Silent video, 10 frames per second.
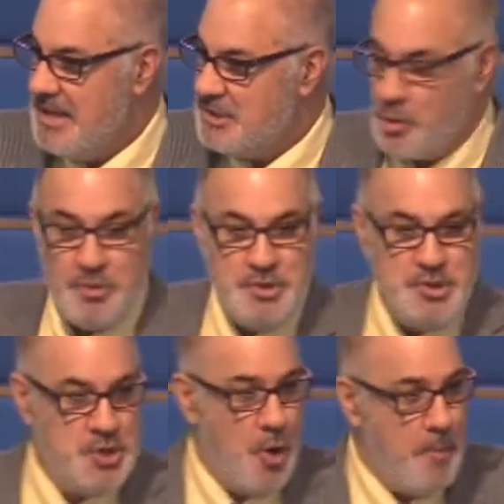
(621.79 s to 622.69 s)
So
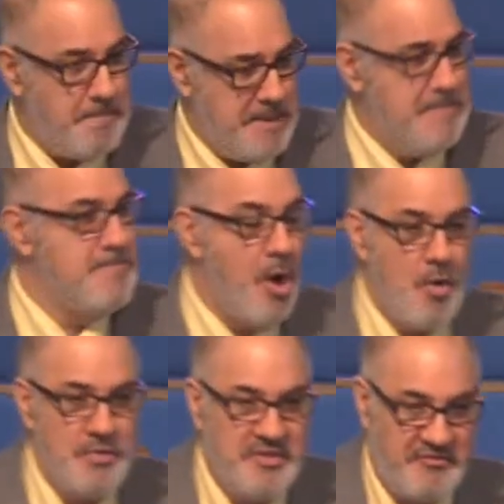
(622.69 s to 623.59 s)
don't
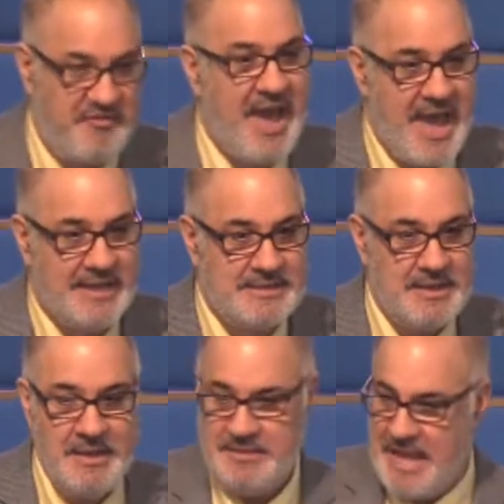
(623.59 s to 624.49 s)
bemoan the fact
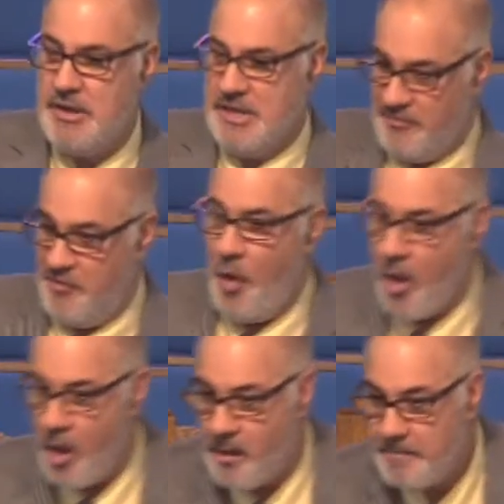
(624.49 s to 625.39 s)
that you
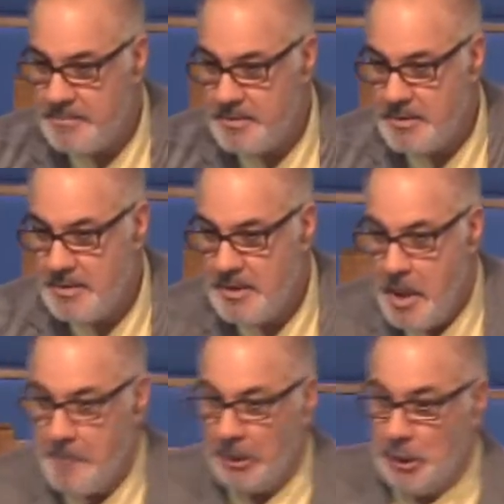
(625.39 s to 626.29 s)
fall,
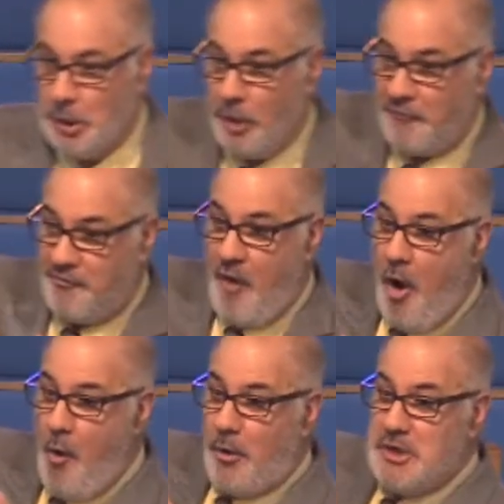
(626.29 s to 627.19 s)
but look
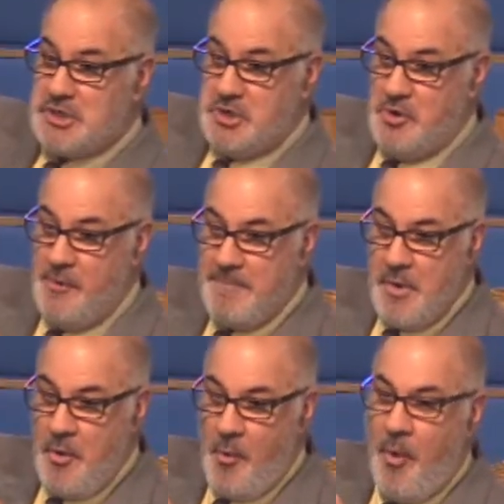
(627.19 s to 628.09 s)
forward to
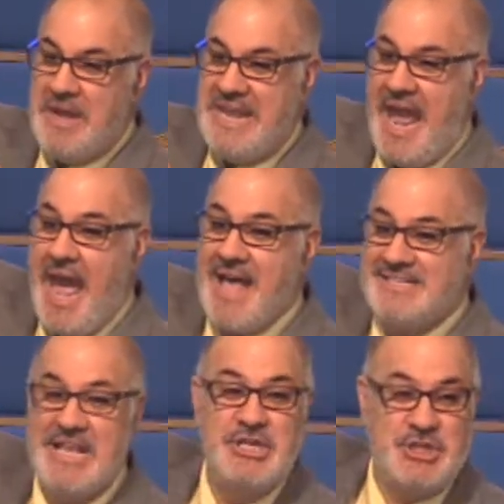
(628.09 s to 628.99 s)
what He
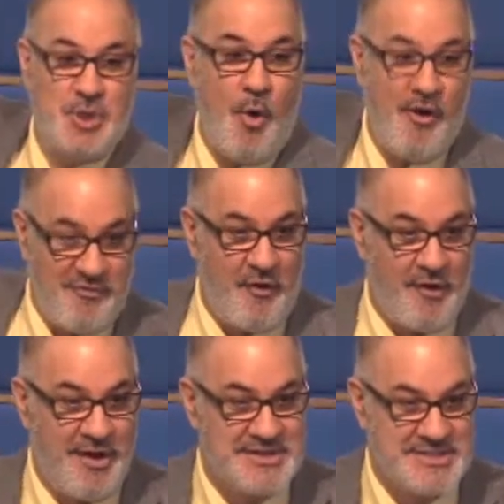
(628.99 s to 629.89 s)
has in store
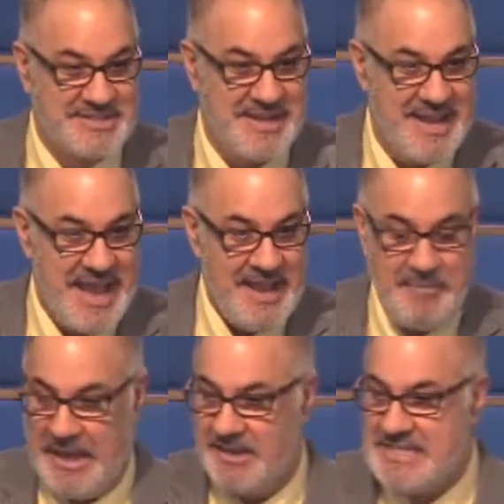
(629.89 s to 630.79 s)
for us.
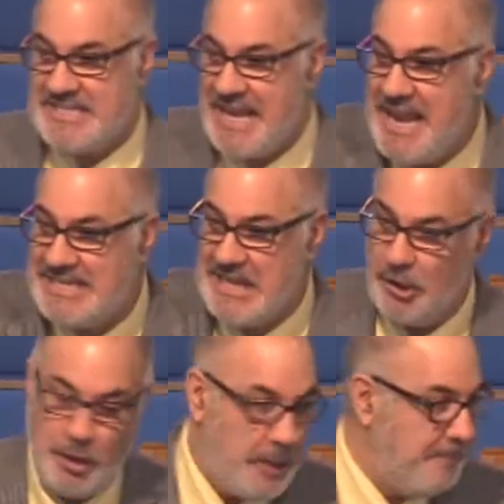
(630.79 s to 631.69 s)
Because it's easy
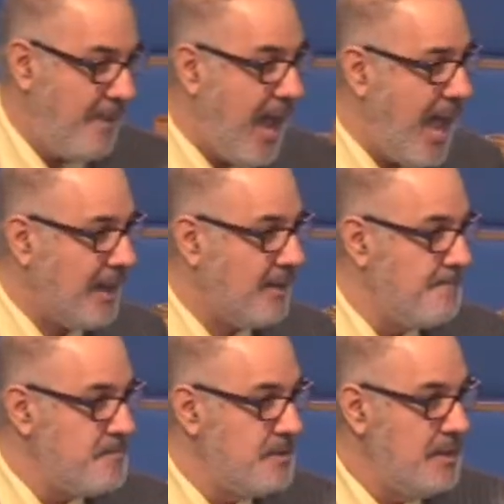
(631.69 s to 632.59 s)
to look back,
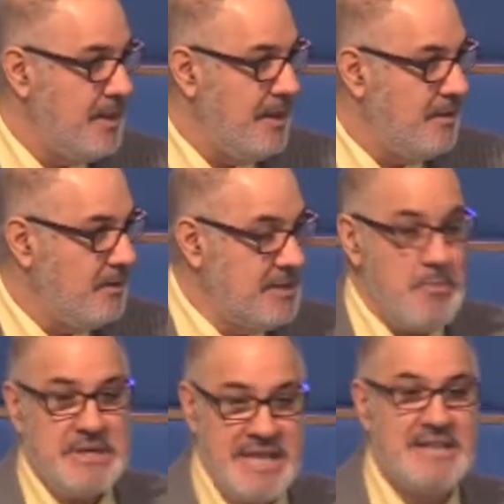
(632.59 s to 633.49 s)
and
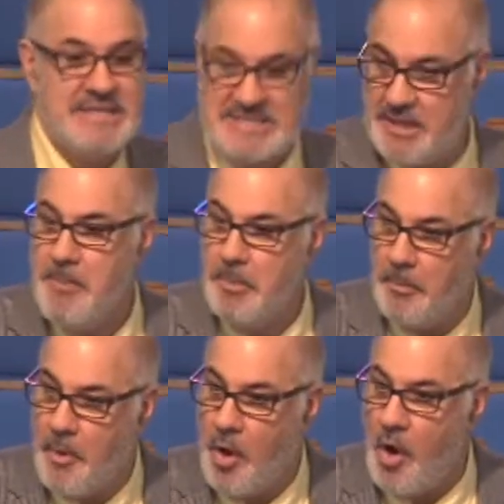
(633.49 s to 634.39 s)
then we tend to
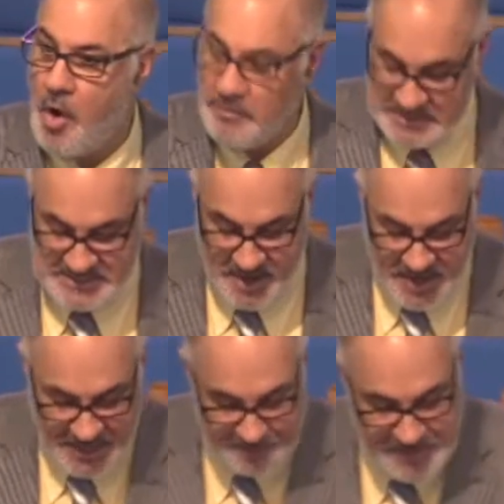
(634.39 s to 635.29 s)
stumble all the time.